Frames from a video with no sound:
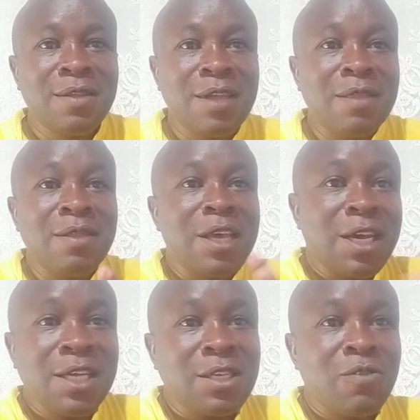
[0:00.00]
Then the
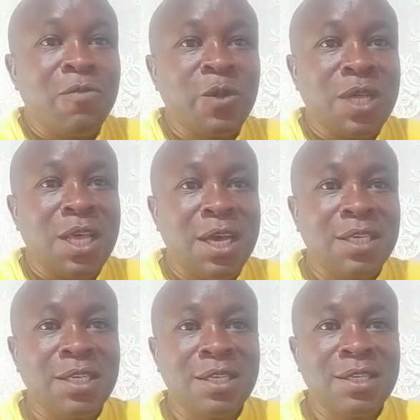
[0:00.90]
rest of those other
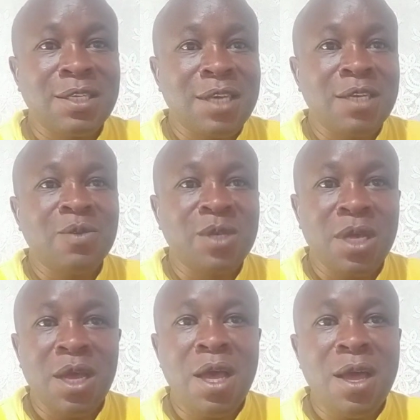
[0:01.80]
candidates decided to say,